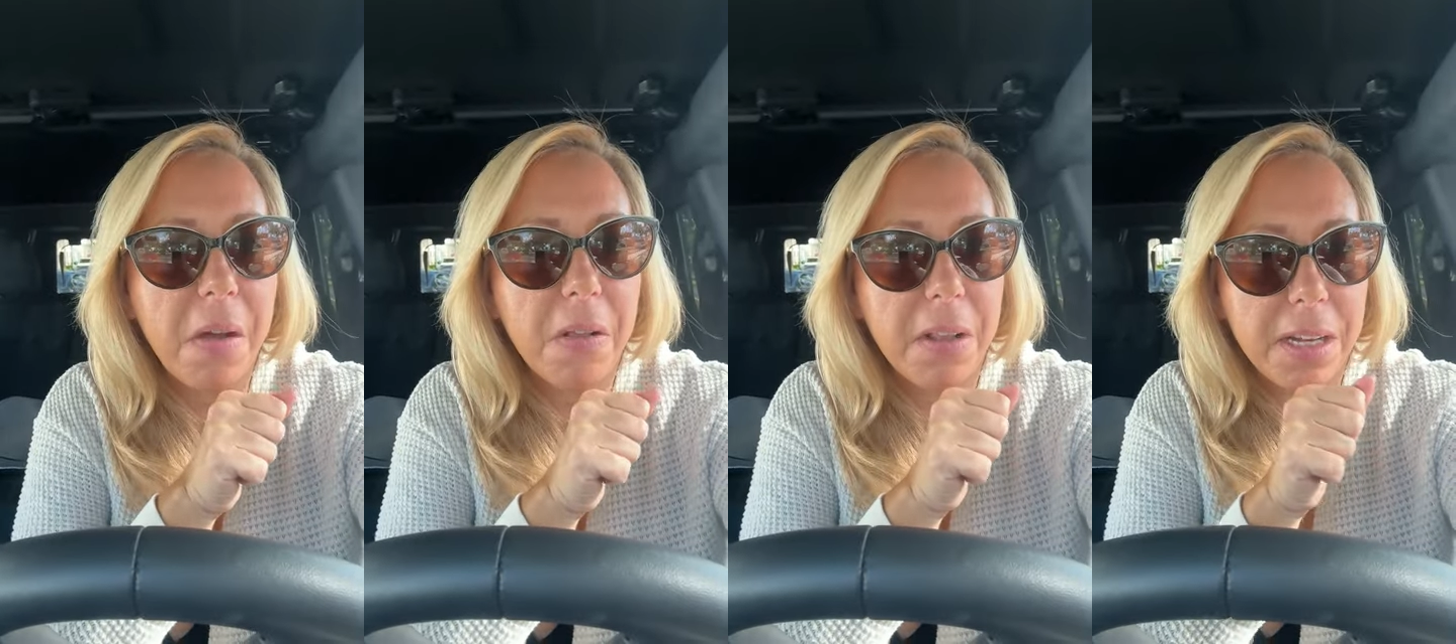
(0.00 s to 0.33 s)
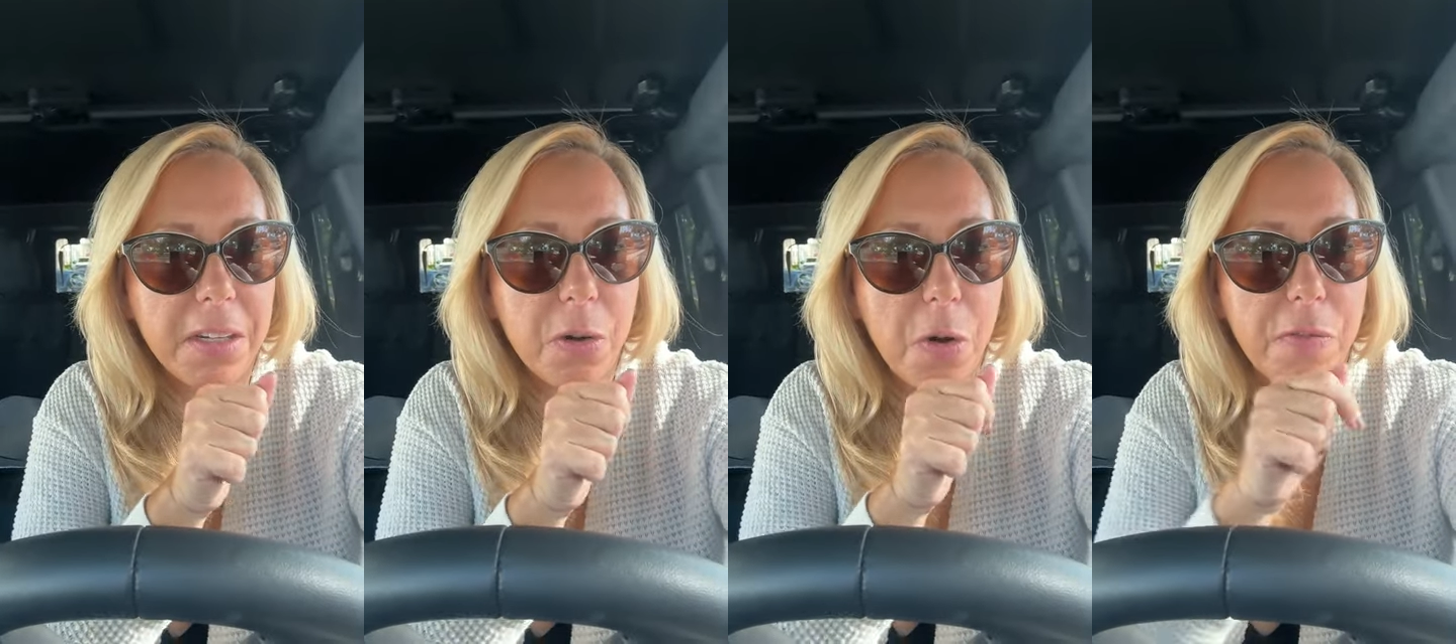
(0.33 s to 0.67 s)
let's
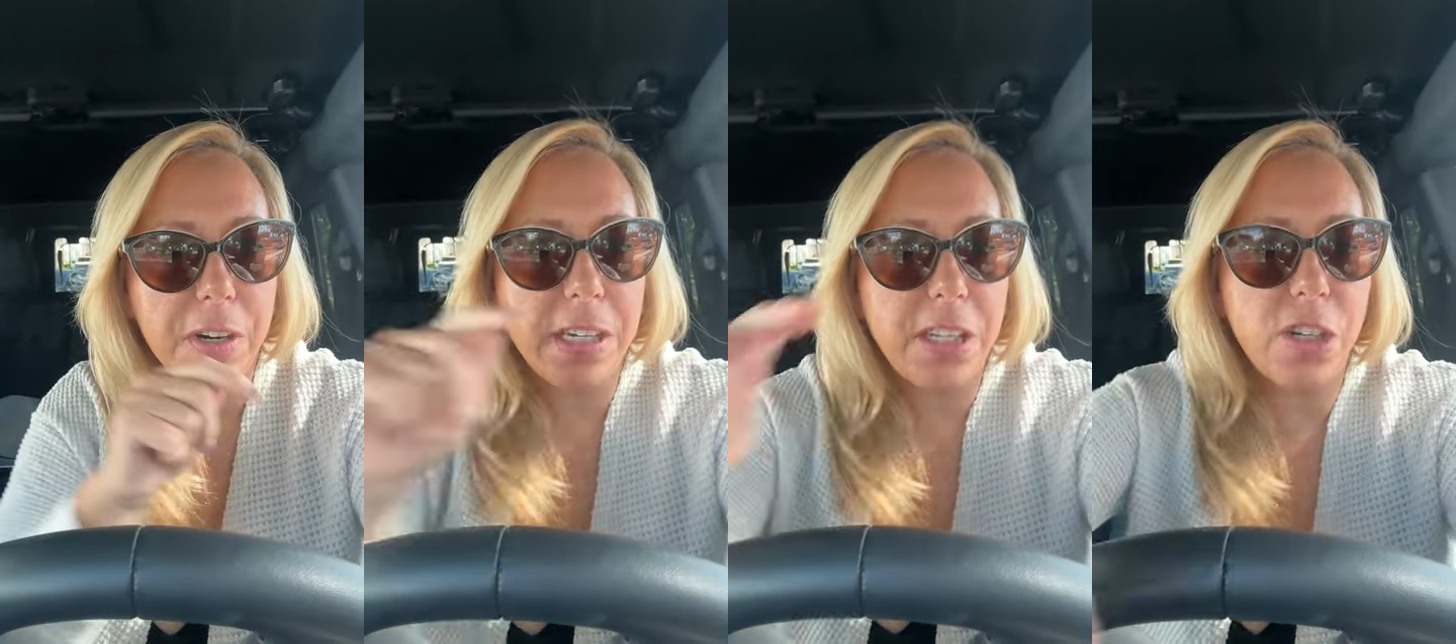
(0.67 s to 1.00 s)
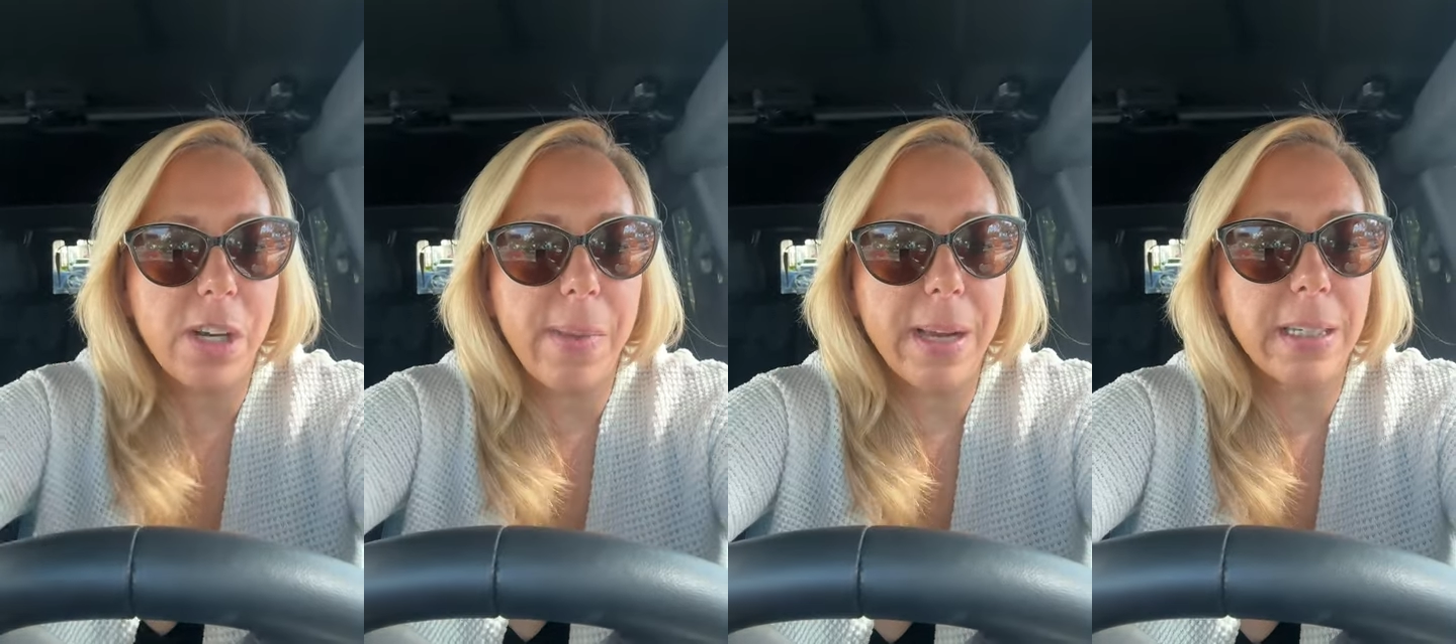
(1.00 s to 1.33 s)
go over to
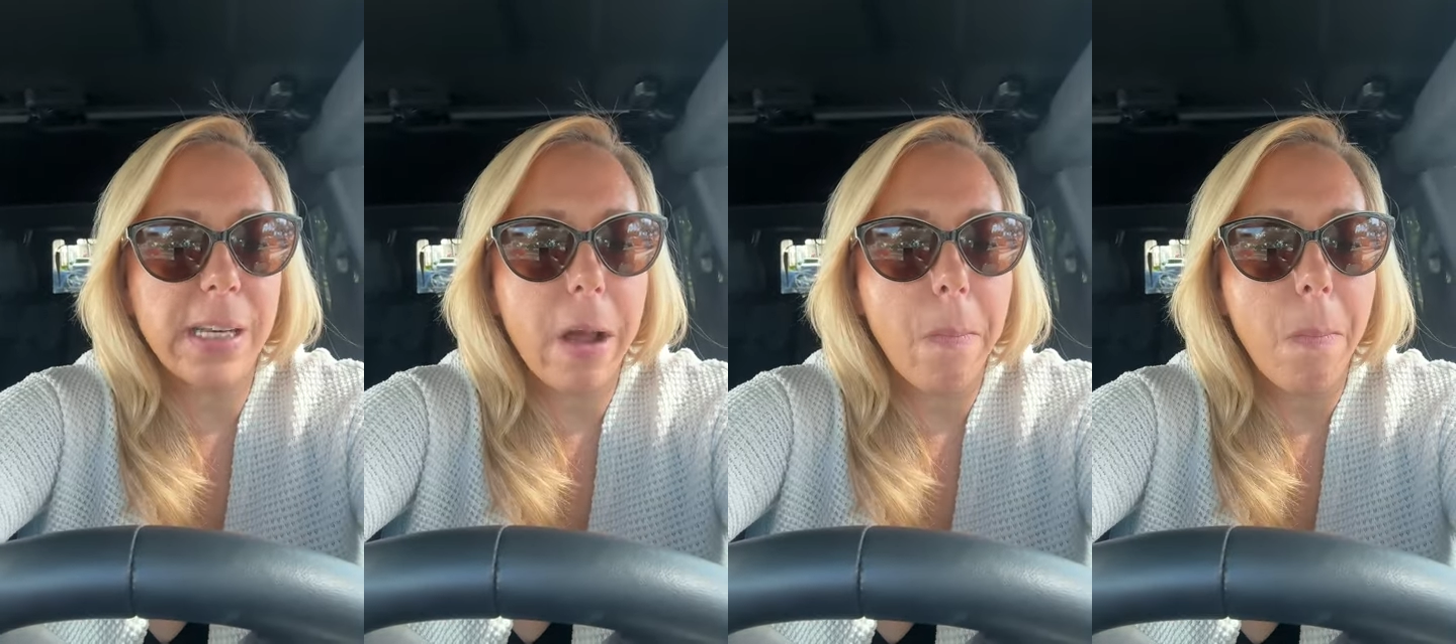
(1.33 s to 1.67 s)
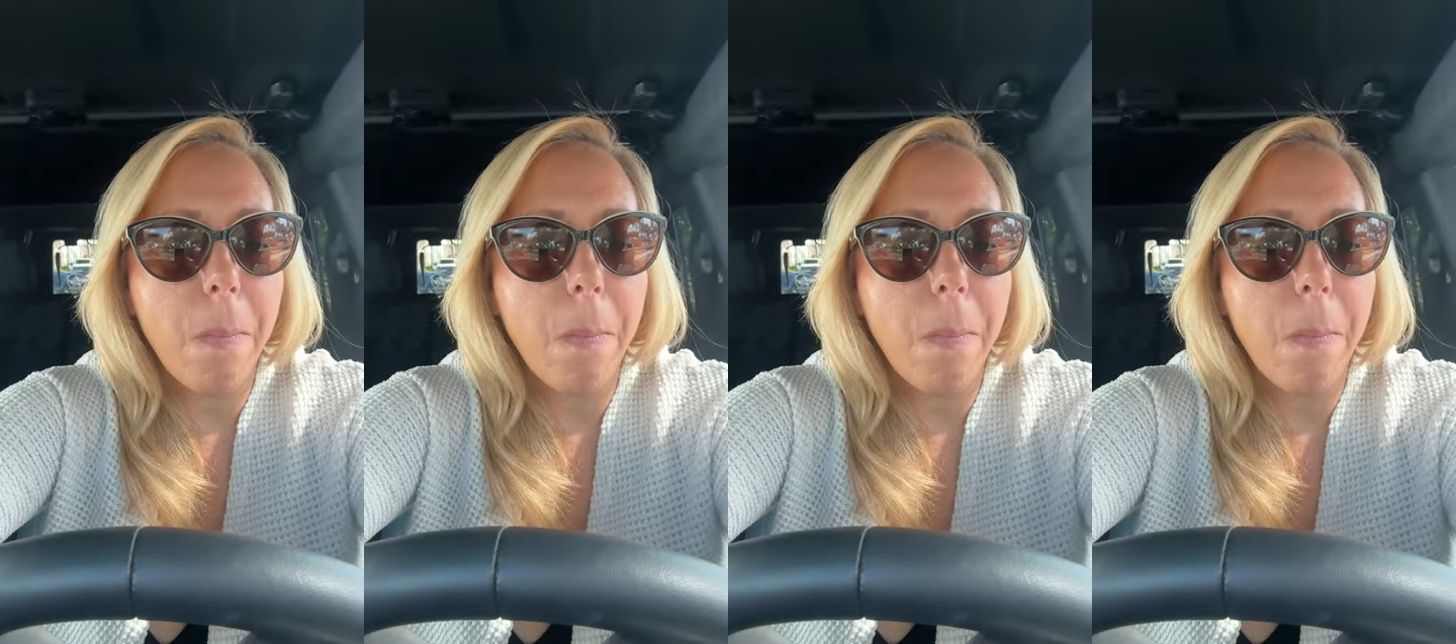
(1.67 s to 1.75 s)
TJ Maxx now.